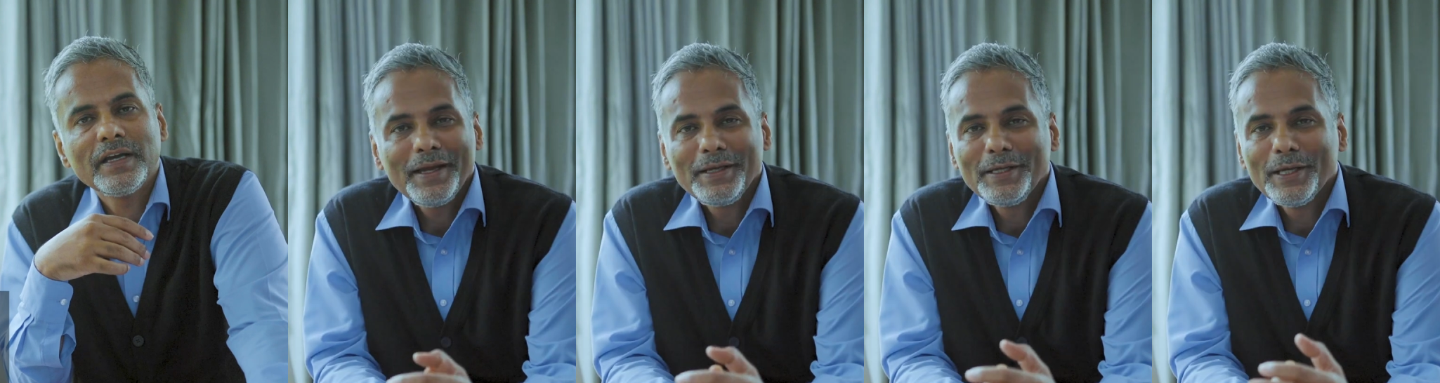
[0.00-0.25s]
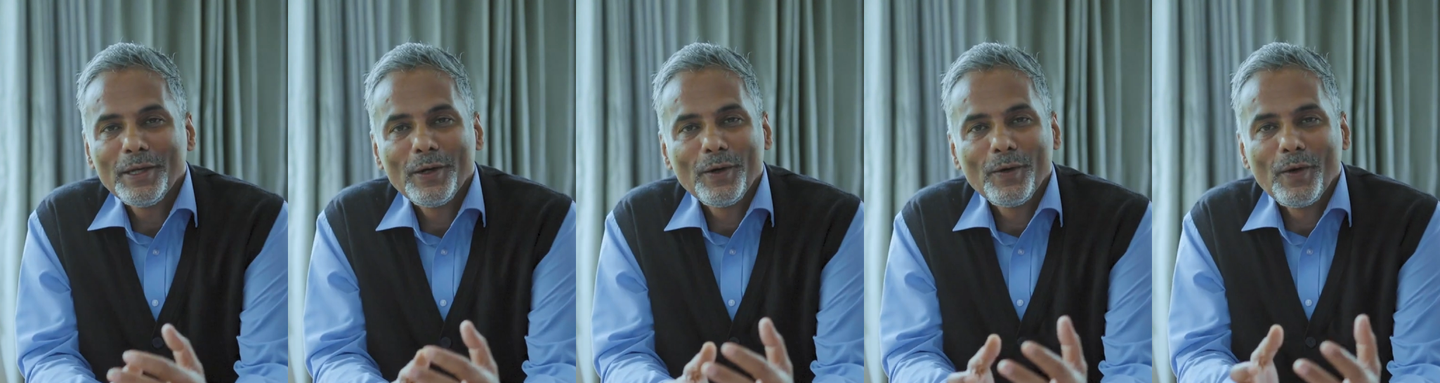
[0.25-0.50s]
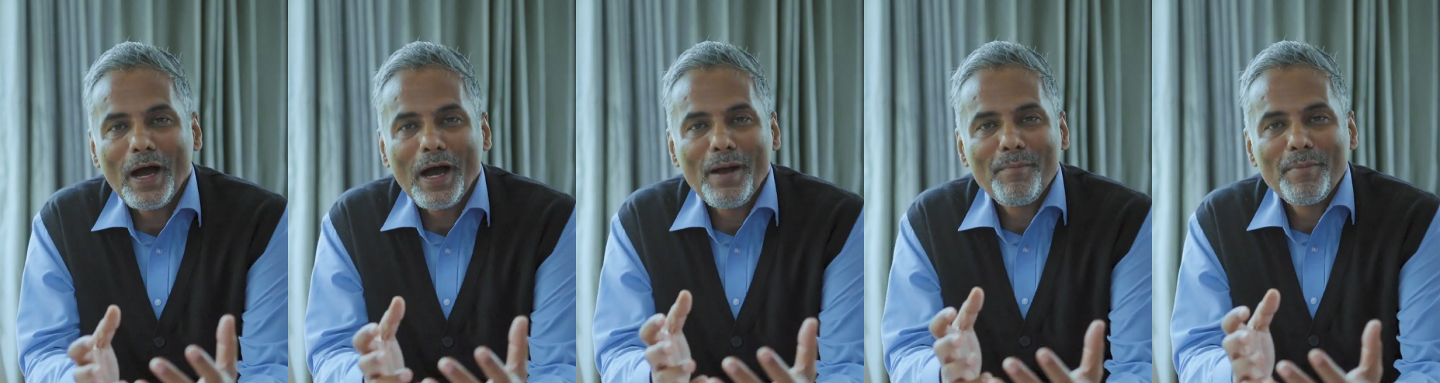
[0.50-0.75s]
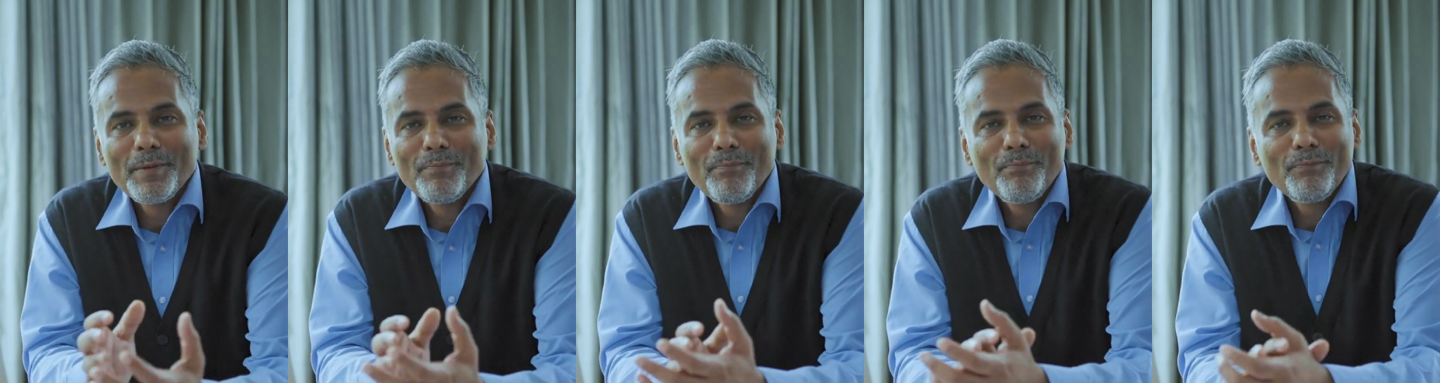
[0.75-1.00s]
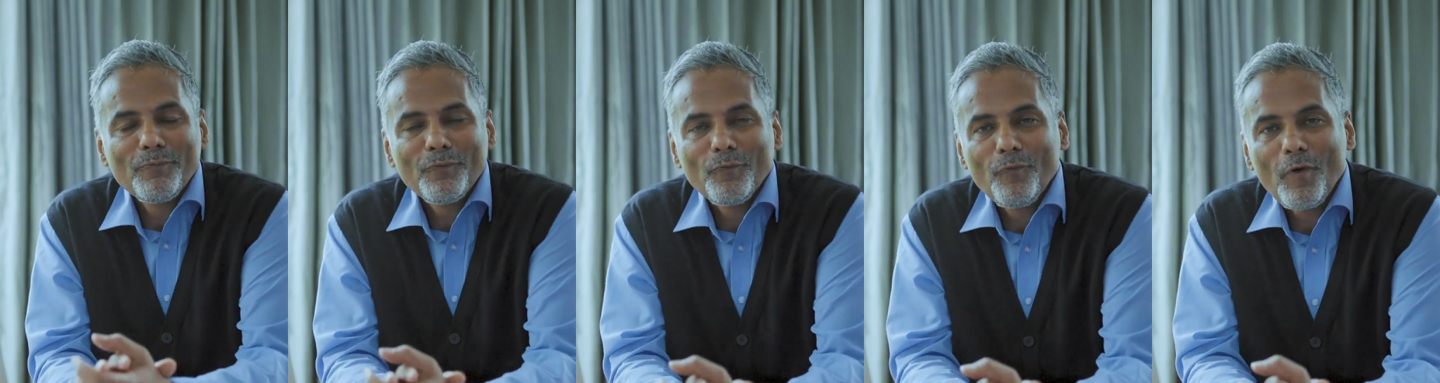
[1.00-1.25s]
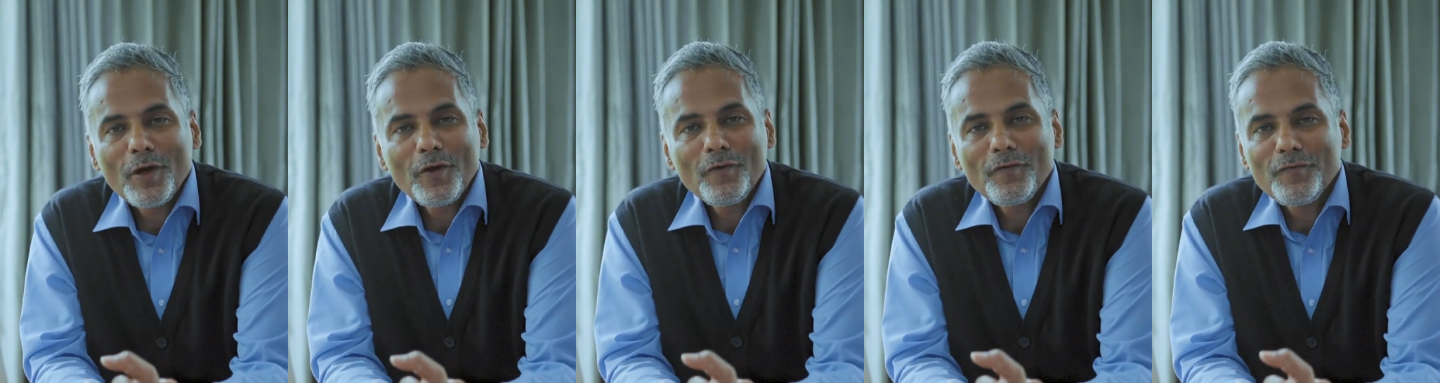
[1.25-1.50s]

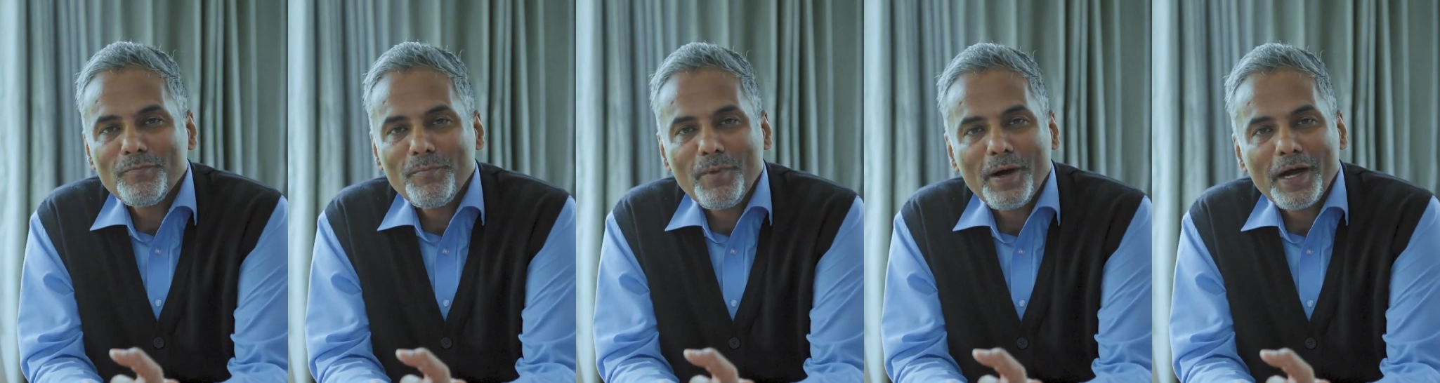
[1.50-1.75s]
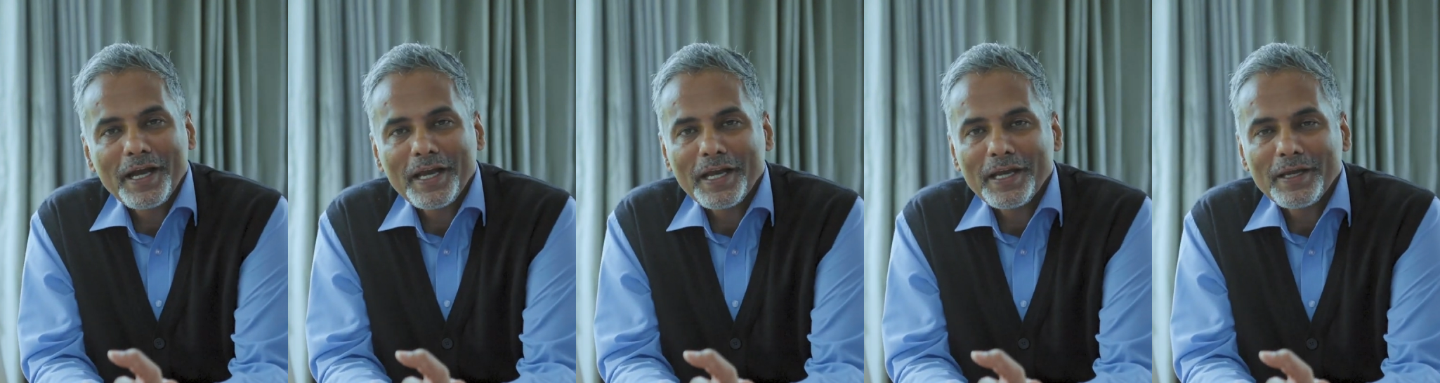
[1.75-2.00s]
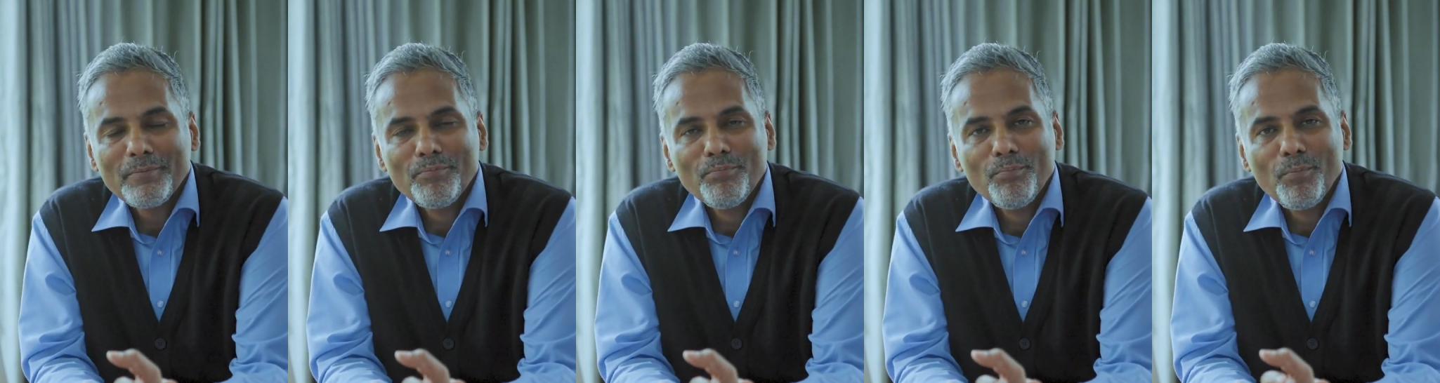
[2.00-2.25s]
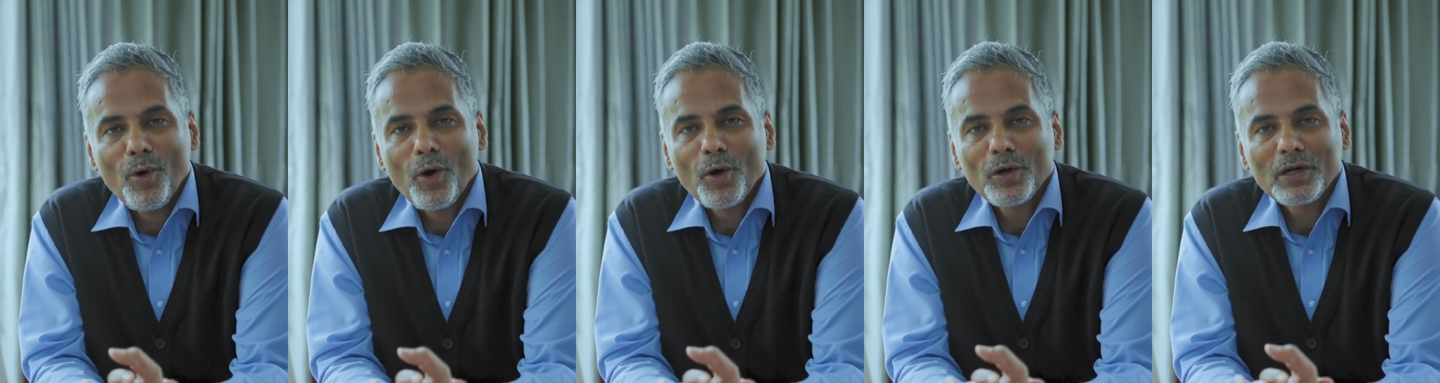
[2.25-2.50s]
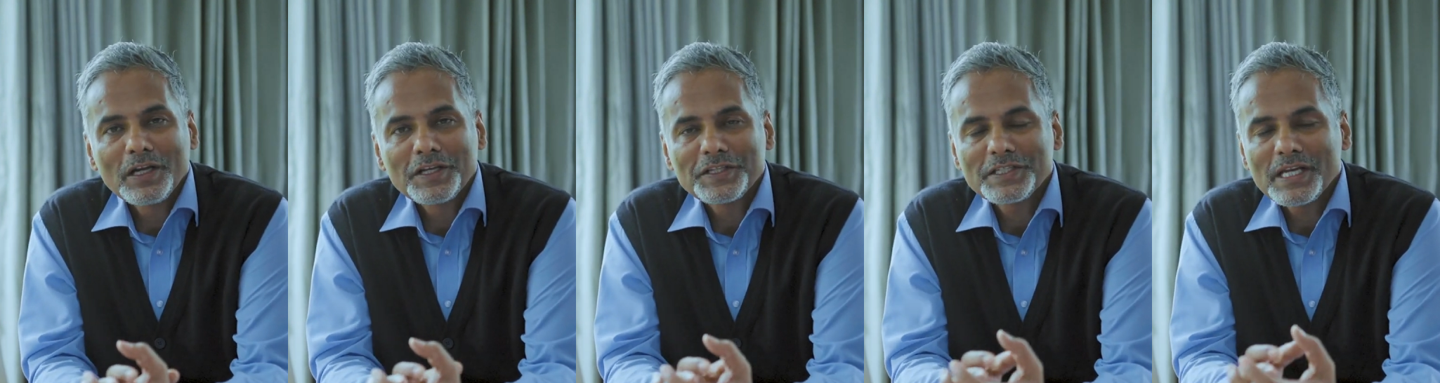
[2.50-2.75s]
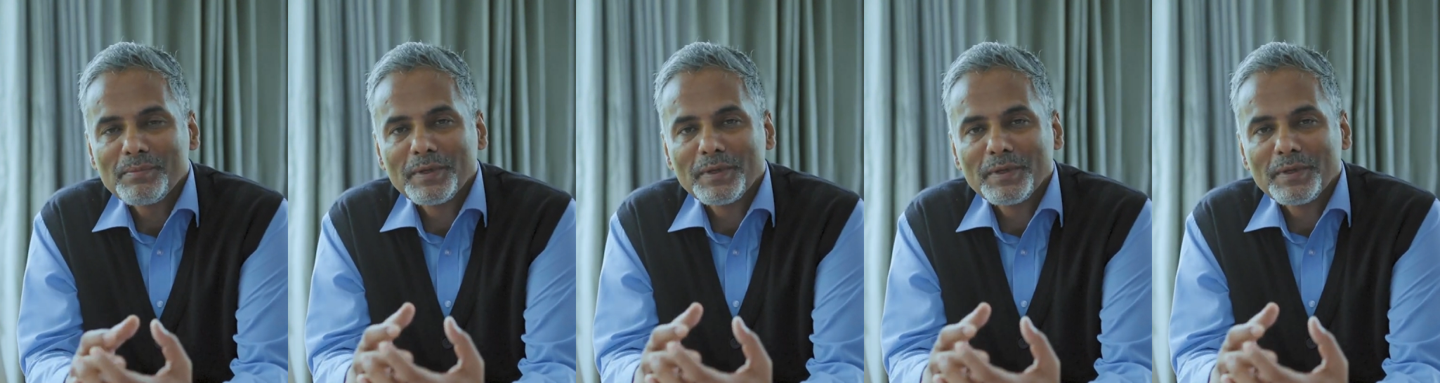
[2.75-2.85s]
One of my models,